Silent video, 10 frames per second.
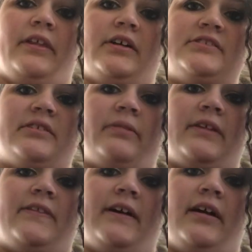There's it
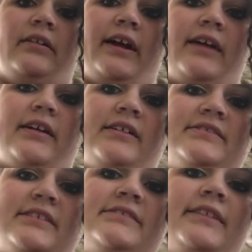right there. Like
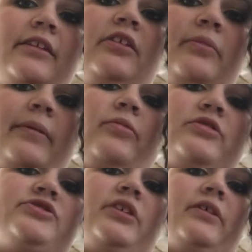it's a little bit more
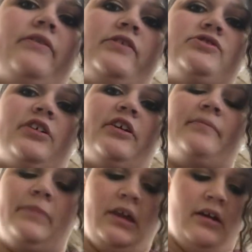sheer for sure.
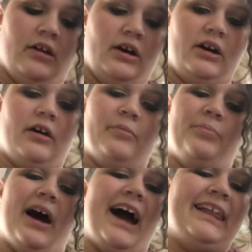
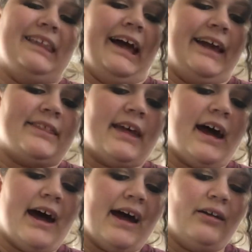But I like
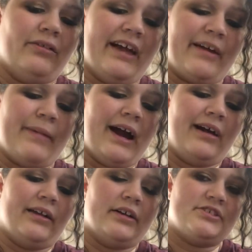that. I don't like my
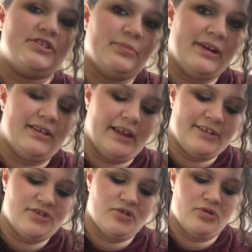highlighters to be
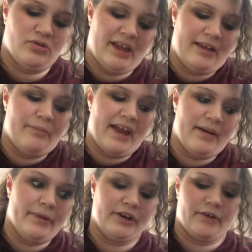like too like
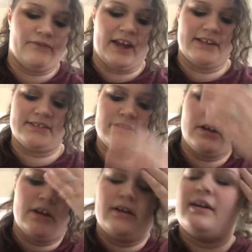bam in your face.
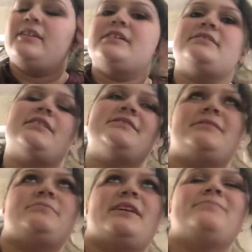And then because
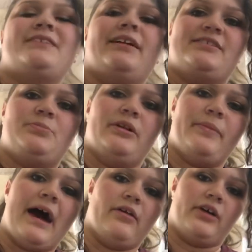sometimes I like to put a
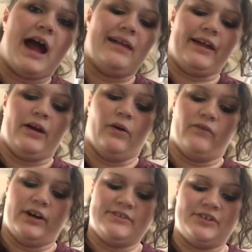powder highlight
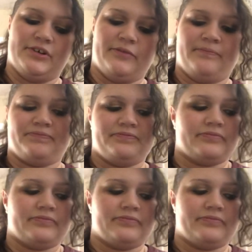over it too.